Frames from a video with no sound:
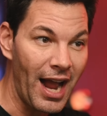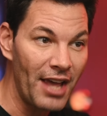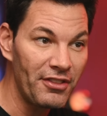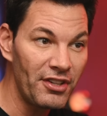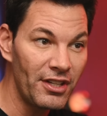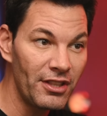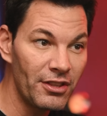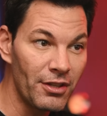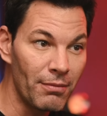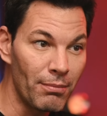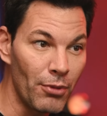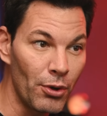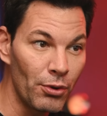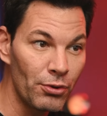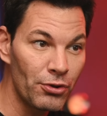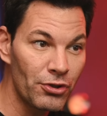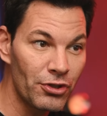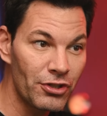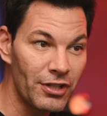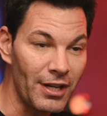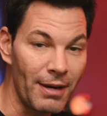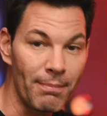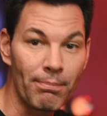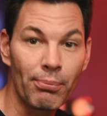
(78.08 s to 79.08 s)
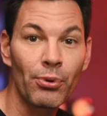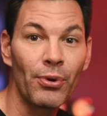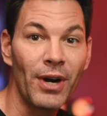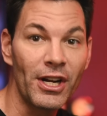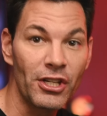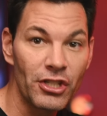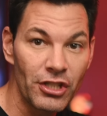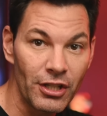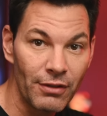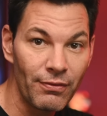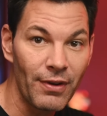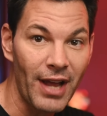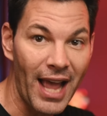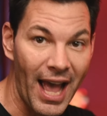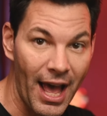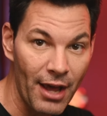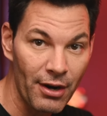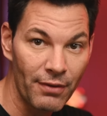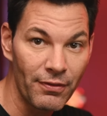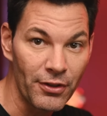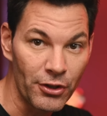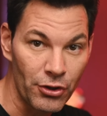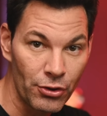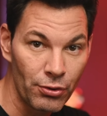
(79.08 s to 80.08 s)
I think the most impressive out
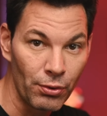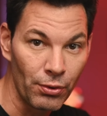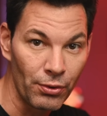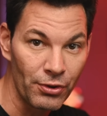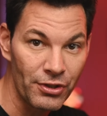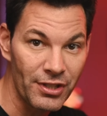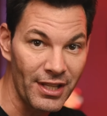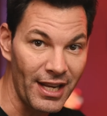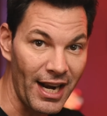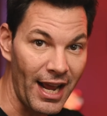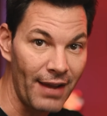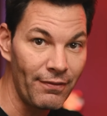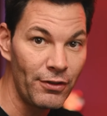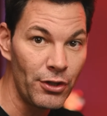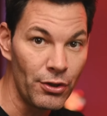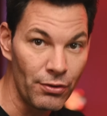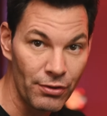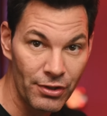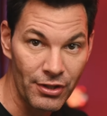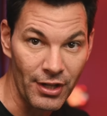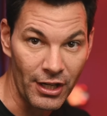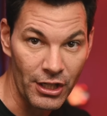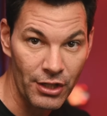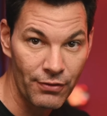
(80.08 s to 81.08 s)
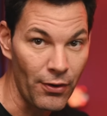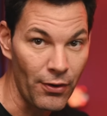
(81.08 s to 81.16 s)
of the tools that I've used thus